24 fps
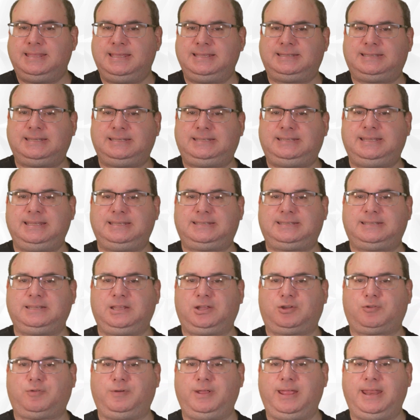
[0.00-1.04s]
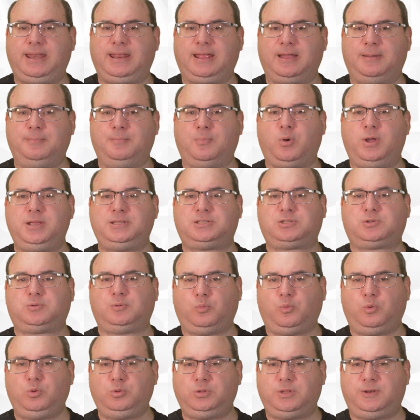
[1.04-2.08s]
This assists in creating a moist
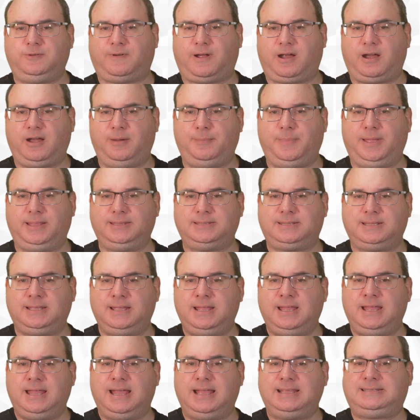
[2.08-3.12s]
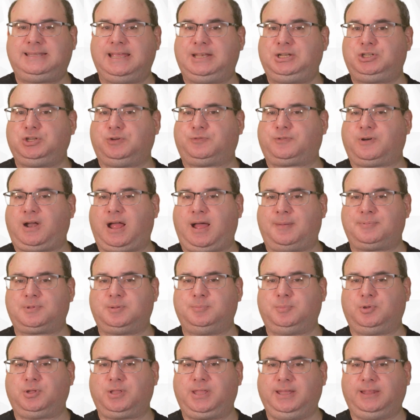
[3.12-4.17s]
wound environment essential for
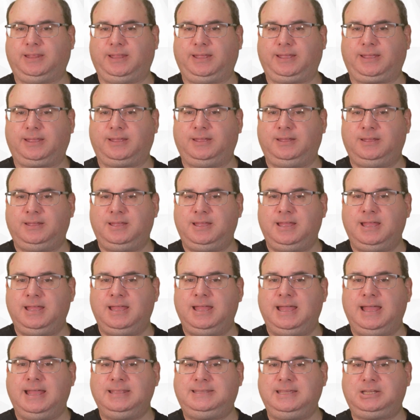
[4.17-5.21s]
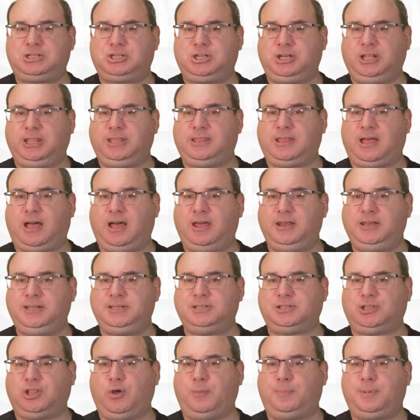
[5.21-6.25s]
optimal healing. Additionally, the
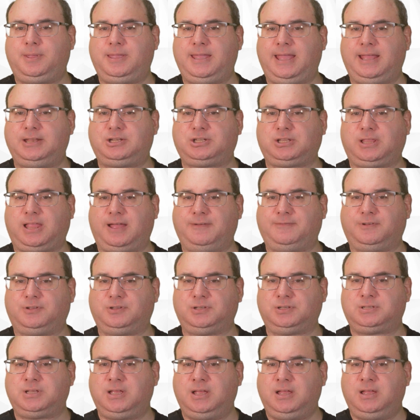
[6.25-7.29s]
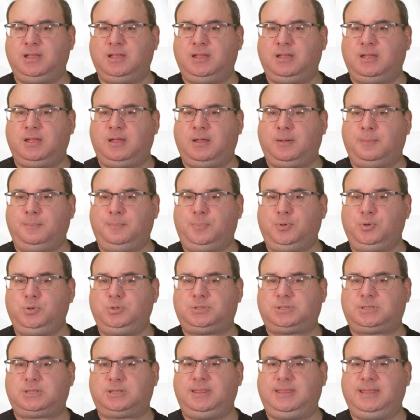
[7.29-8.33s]
honey's low pH levels
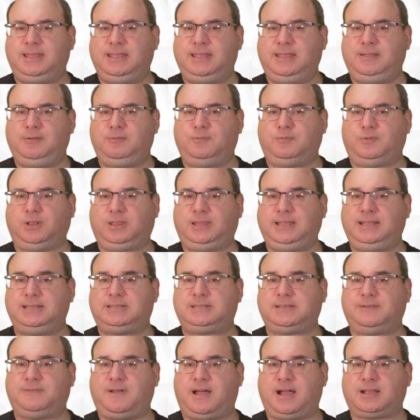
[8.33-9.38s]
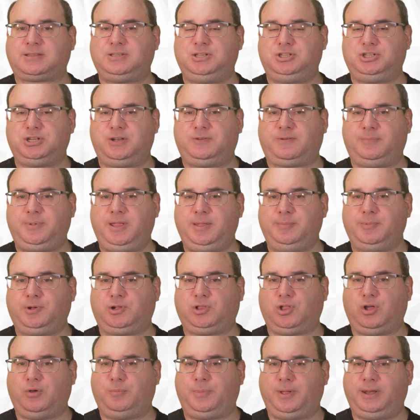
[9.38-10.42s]
boost the release of oxygen from
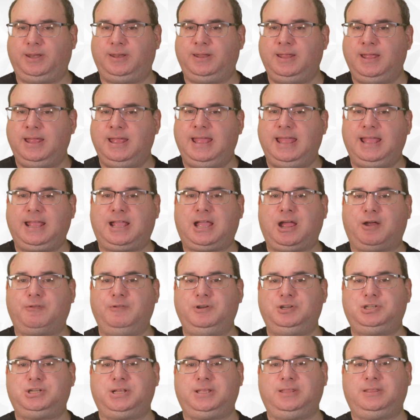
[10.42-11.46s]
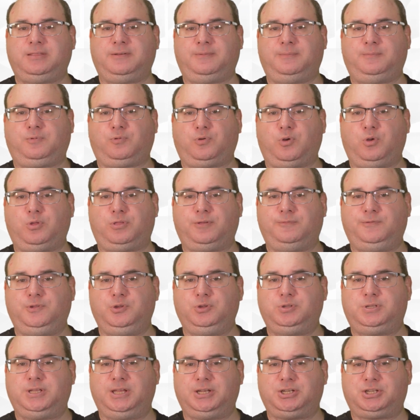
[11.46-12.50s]
hemoglobin, encouraging the growth of
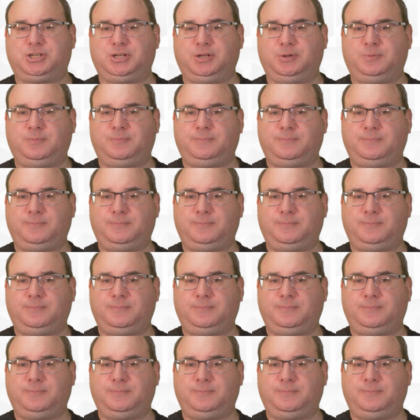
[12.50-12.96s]
new tissue.